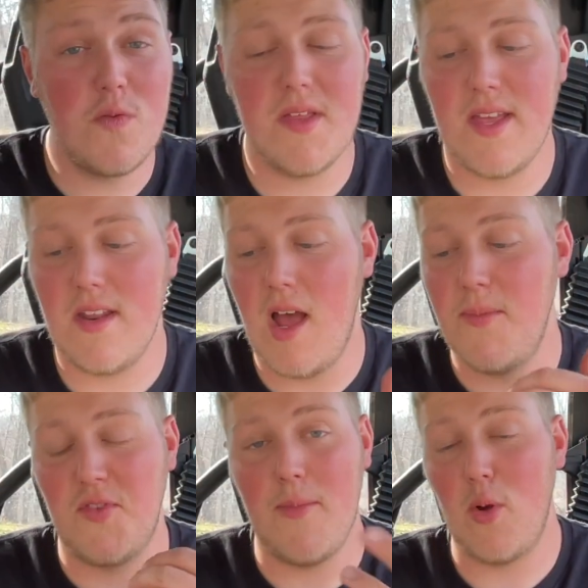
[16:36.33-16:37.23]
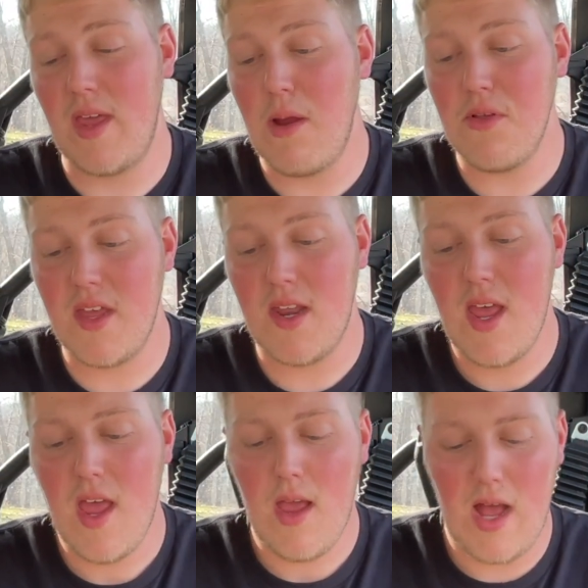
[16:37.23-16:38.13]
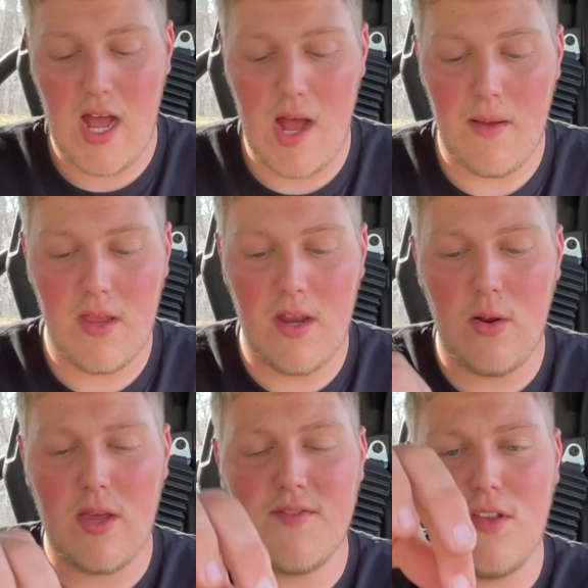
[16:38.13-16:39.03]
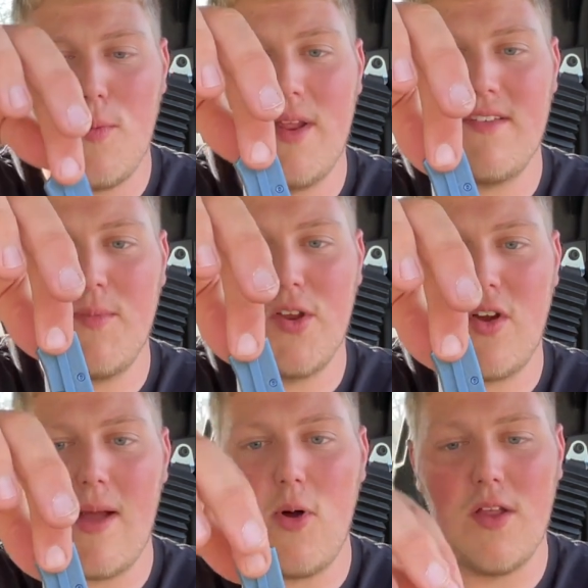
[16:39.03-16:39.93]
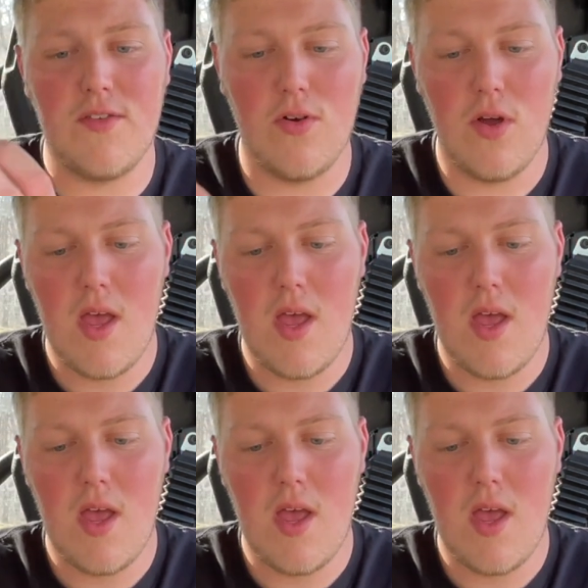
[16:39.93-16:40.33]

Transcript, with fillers: with it. Um, so I'm okay with it. Uh, it gives a little bit of something to grab onto,